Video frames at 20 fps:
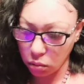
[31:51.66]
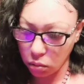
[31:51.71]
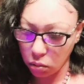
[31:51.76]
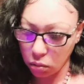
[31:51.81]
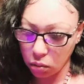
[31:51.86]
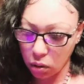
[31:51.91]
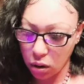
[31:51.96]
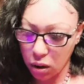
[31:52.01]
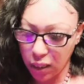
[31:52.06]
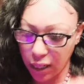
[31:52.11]

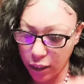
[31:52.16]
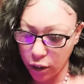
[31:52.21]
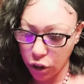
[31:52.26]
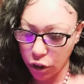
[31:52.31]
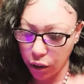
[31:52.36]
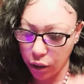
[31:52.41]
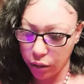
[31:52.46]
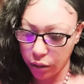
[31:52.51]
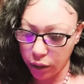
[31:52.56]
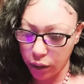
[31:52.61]

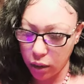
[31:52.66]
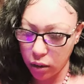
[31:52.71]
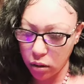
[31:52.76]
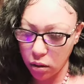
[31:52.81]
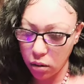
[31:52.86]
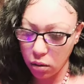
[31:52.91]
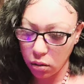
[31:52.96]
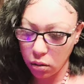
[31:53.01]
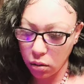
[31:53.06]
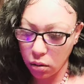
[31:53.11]

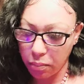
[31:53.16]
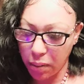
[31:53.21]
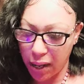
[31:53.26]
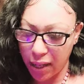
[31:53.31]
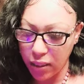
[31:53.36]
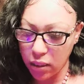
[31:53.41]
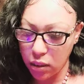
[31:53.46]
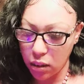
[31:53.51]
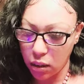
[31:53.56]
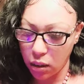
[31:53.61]
Sagittarius,
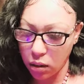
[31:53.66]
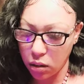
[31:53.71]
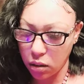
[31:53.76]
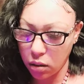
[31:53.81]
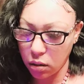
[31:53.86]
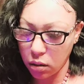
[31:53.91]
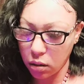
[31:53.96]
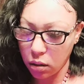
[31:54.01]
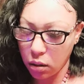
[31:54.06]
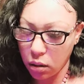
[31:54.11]

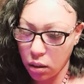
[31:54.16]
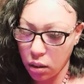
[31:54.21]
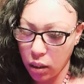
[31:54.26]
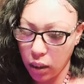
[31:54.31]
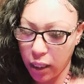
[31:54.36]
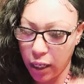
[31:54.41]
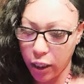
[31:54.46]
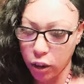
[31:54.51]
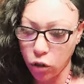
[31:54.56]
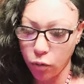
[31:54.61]
Pisces,
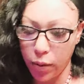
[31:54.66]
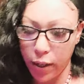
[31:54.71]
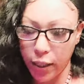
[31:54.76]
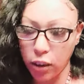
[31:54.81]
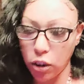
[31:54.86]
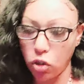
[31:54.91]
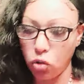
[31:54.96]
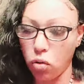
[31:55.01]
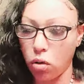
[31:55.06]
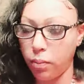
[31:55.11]
Cancer,
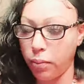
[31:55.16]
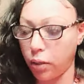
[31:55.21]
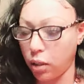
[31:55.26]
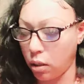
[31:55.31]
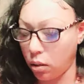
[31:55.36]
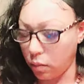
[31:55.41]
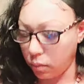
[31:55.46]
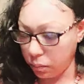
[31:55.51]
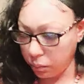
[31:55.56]
Pisces, Scorpio.